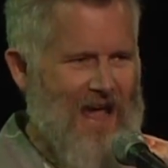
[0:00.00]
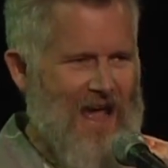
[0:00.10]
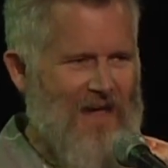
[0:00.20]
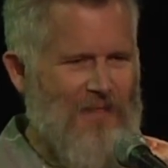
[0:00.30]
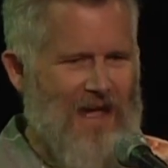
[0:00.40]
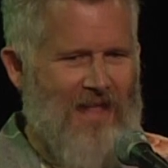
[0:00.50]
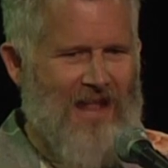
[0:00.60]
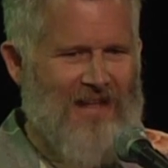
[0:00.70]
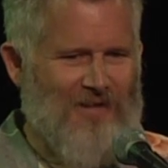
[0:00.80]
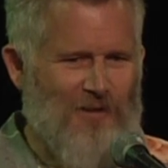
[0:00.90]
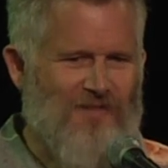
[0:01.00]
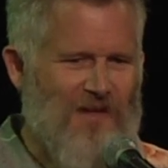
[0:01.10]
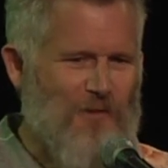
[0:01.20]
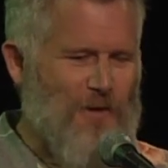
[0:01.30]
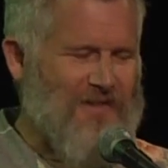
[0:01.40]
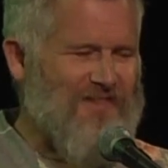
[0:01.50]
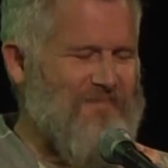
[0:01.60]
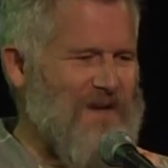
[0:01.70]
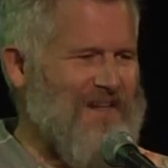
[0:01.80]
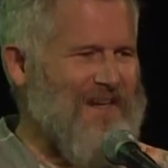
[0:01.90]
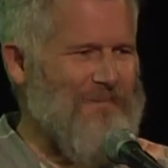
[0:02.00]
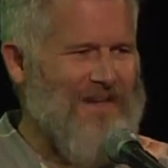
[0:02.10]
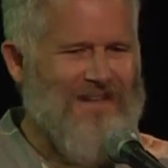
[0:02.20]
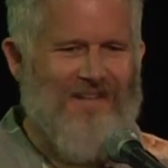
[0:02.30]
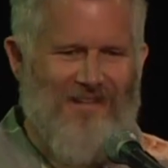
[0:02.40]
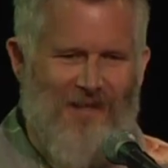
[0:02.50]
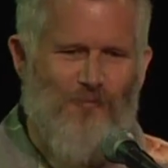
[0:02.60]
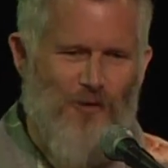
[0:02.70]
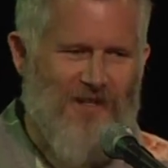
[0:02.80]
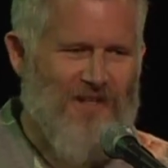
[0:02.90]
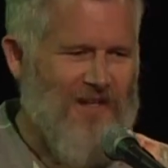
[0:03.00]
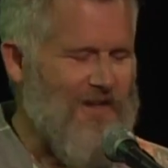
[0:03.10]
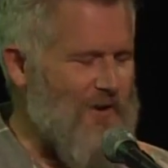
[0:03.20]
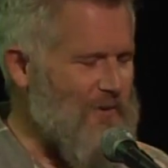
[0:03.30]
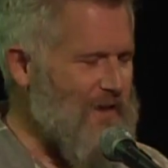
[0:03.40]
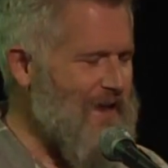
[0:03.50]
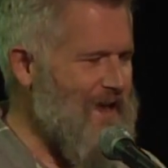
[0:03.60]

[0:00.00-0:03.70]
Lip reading: and it looks like they're expecting me to deliver a keynote.